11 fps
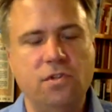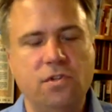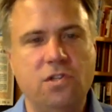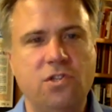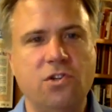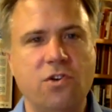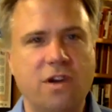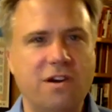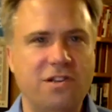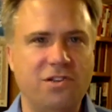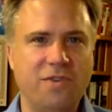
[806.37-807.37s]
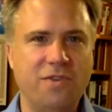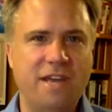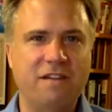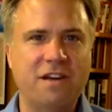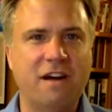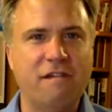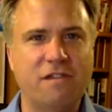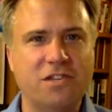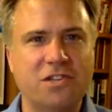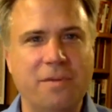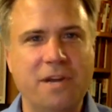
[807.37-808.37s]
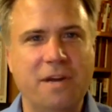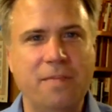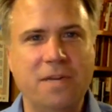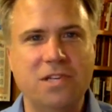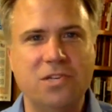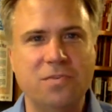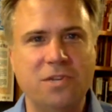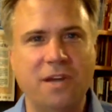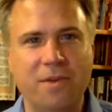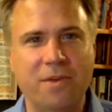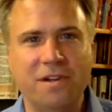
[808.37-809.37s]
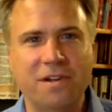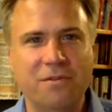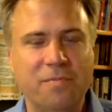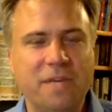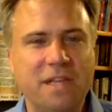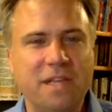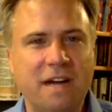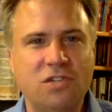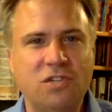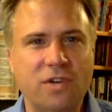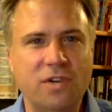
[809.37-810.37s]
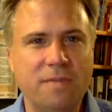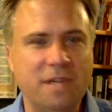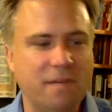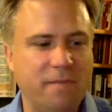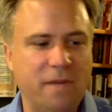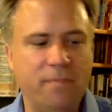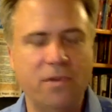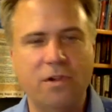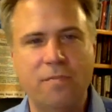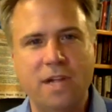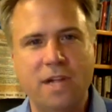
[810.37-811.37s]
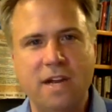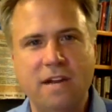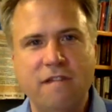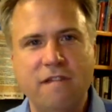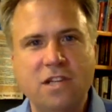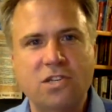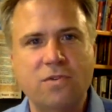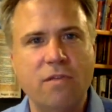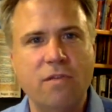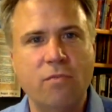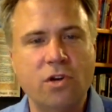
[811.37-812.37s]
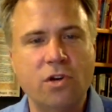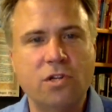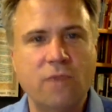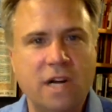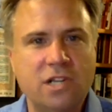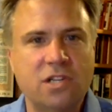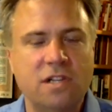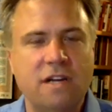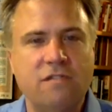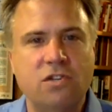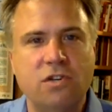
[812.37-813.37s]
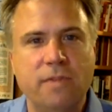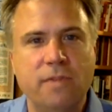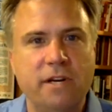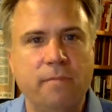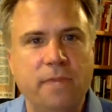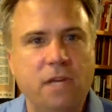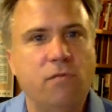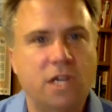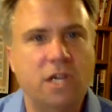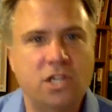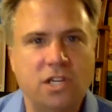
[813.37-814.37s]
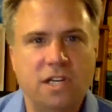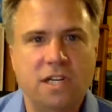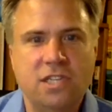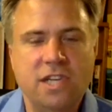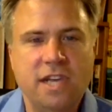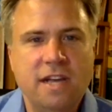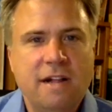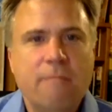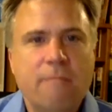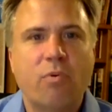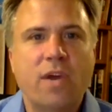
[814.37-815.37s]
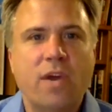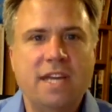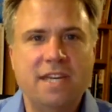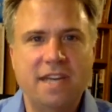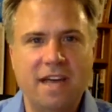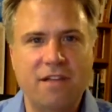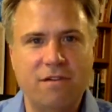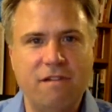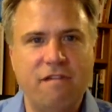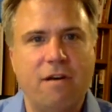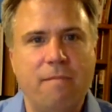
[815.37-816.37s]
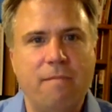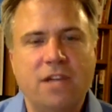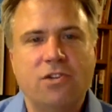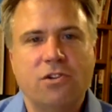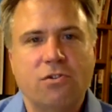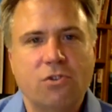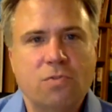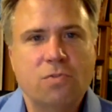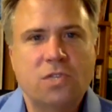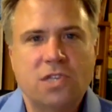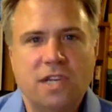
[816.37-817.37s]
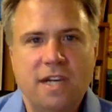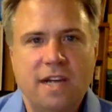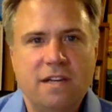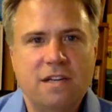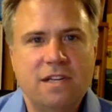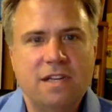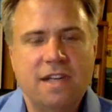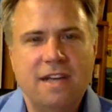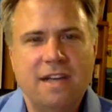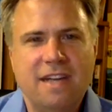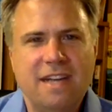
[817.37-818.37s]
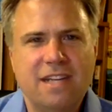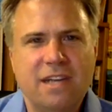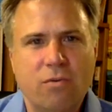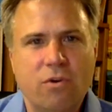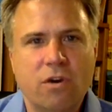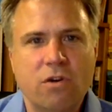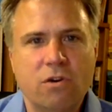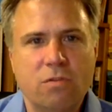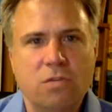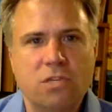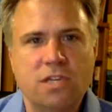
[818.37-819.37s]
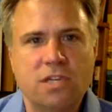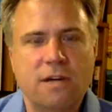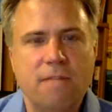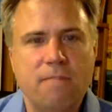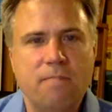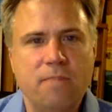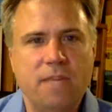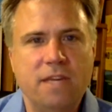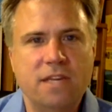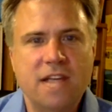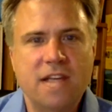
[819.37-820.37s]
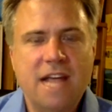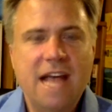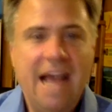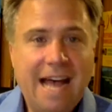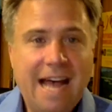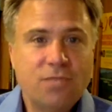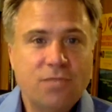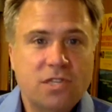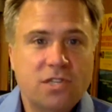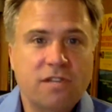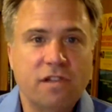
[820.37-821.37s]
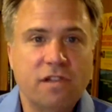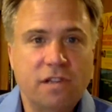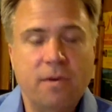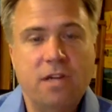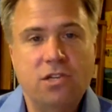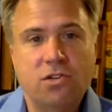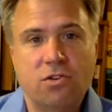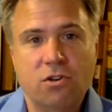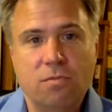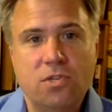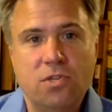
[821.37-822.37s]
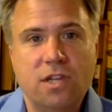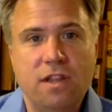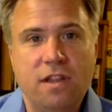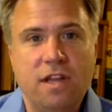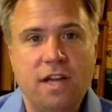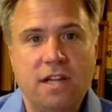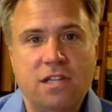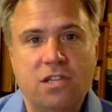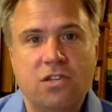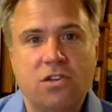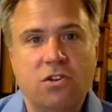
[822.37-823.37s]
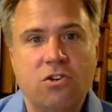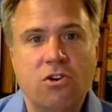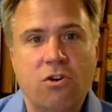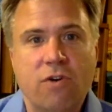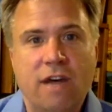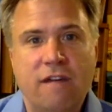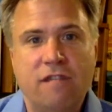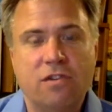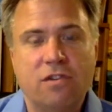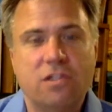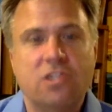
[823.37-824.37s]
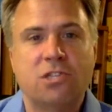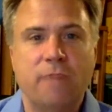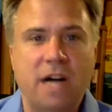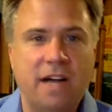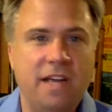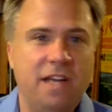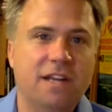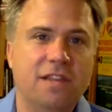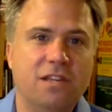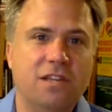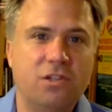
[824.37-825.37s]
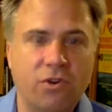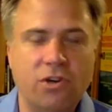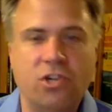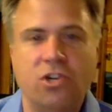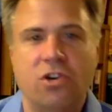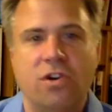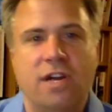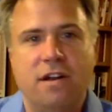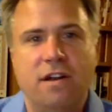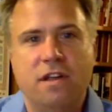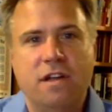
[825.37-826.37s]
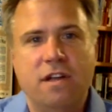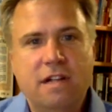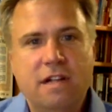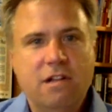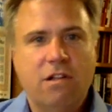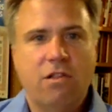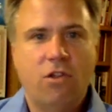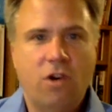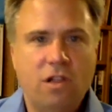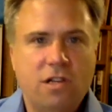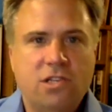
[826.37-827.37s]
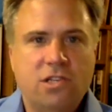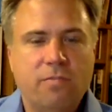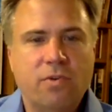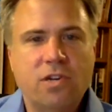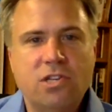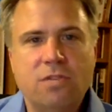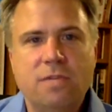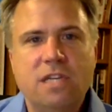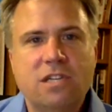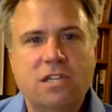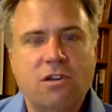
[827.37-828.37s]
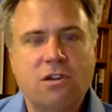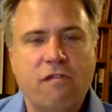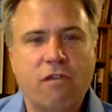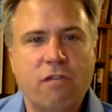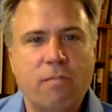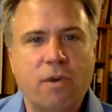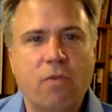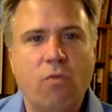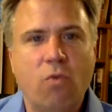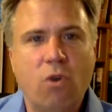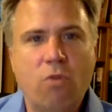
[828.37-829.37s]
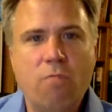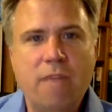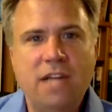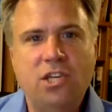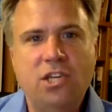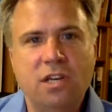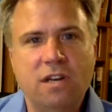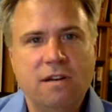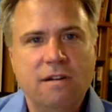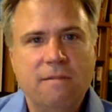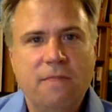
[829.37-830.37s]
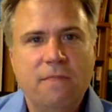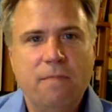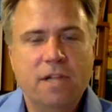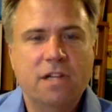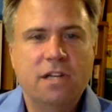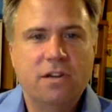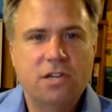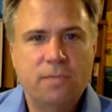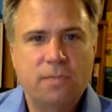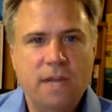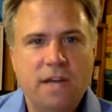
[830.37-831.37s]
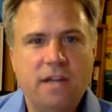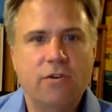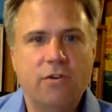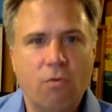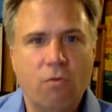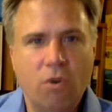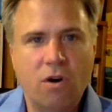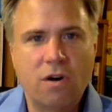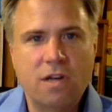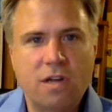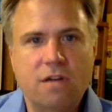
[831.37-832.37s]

So we have a conference coming up in September that will be live streamed, and people are planning events around the world to watch the live stream, but it'll be in Washington, D.C., bringing together environmental groups and anti-war groups, because as with civil liberties groups that go after the spying and the torture and the lawless imprisonment and so forth, but won't mention military spending or war,